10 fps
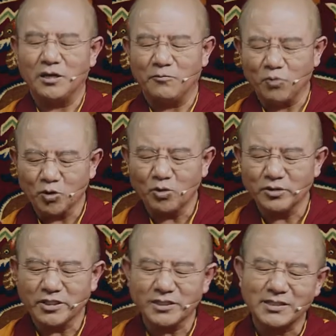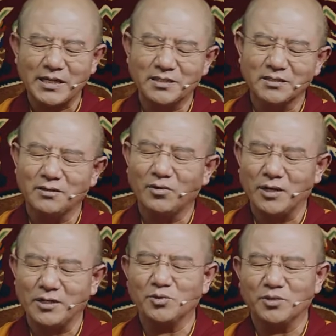not allow people to
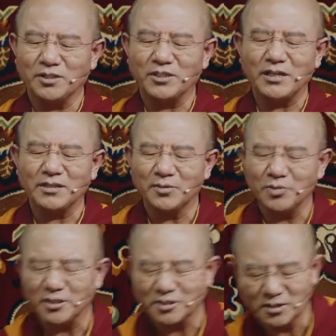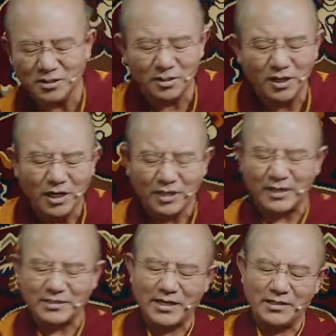get the honey so
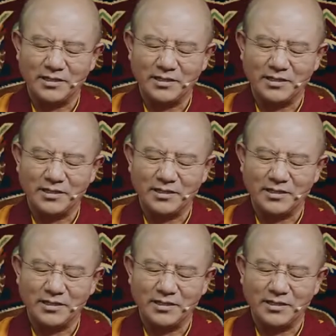easily,